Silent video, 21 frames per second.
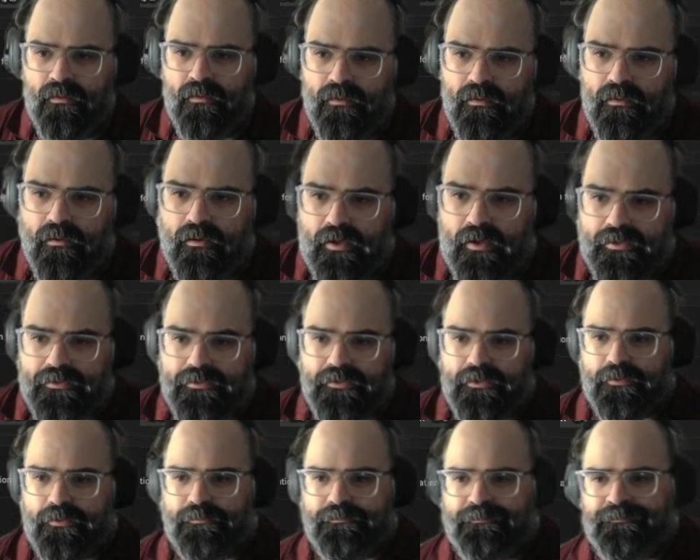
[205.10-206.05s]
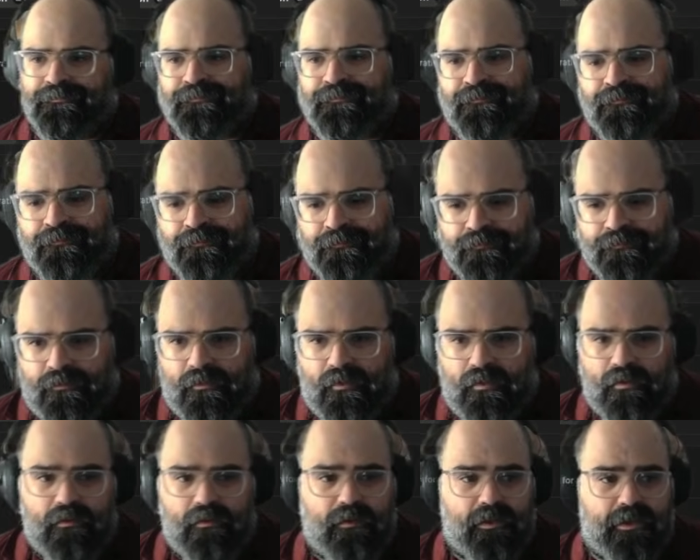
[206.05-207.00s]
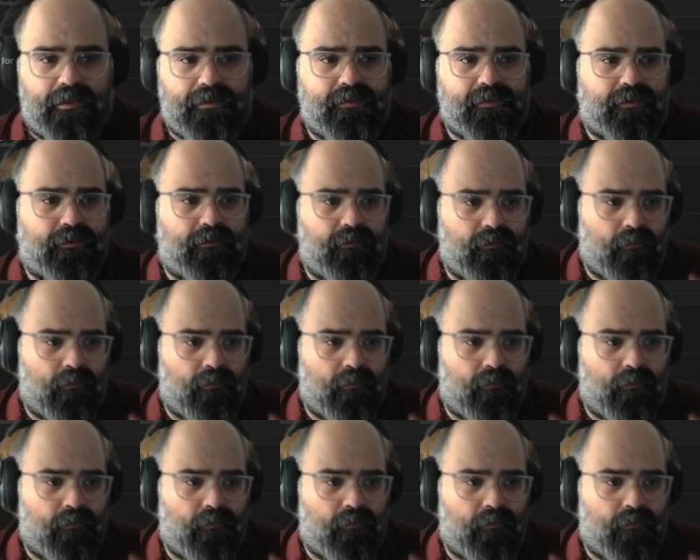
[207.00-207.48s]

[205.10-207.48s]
All right, so let's